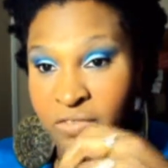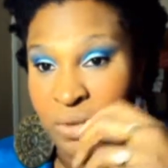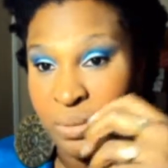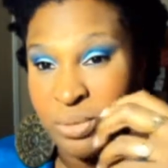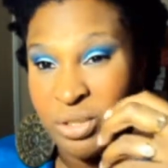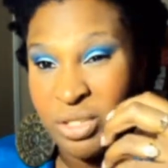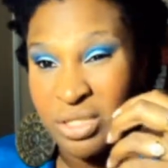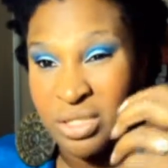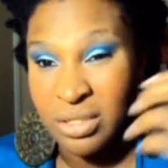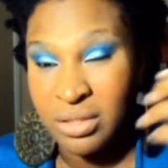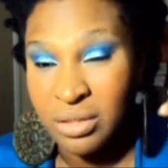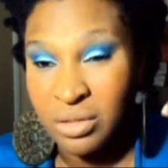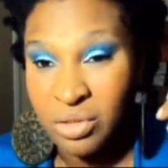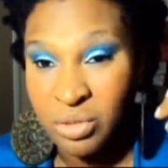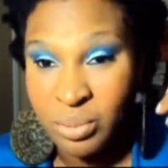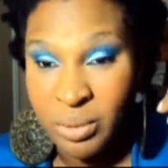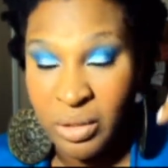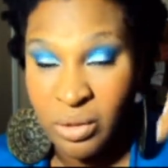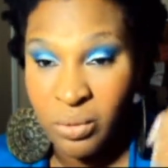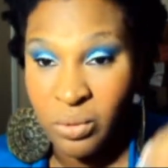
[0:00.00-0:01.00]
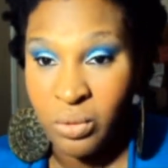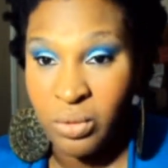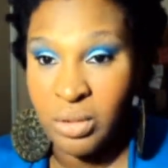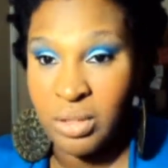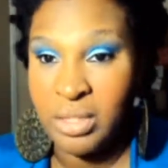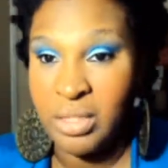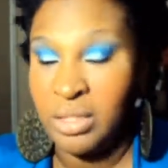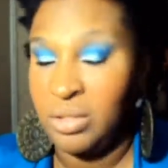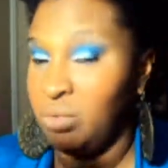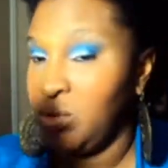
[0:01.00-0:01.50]
if I'm just a little bit
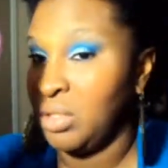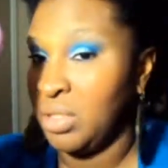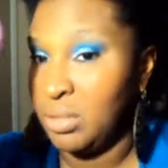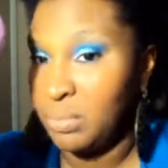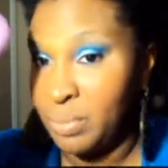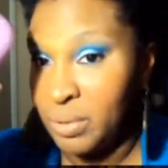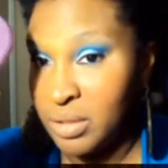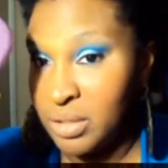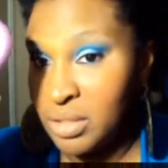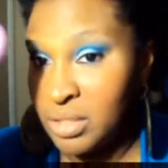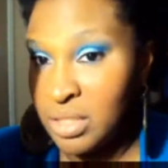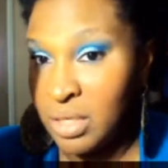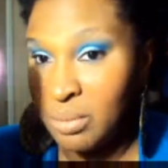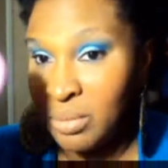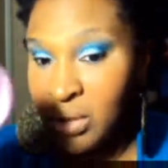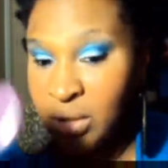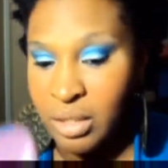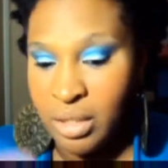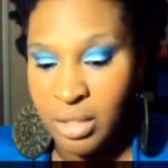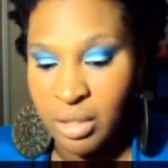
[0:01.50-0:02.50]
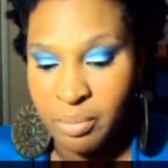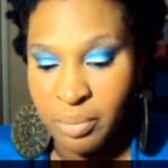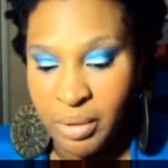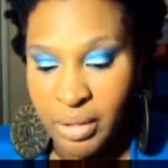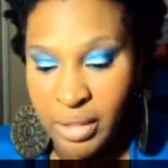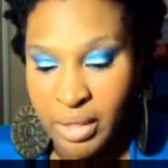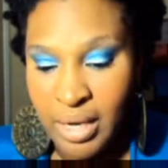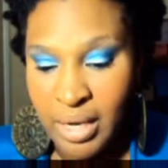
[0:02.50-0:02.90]
oily, you can put some on,